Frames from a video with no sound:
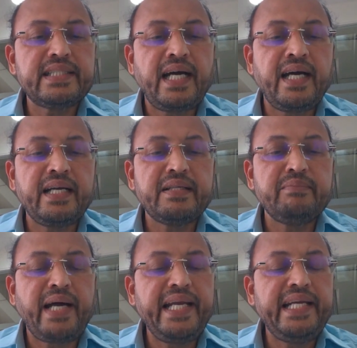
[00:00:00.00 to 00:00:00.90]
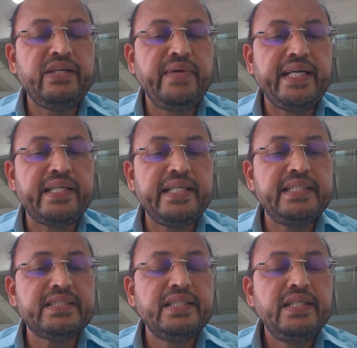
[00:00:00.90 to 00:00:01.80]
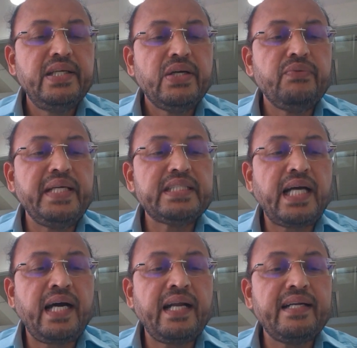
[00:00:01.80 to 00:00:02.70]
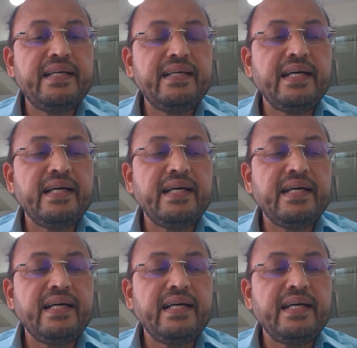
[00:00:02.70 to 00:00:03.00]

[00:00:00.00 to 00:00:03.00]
are my inventories, which are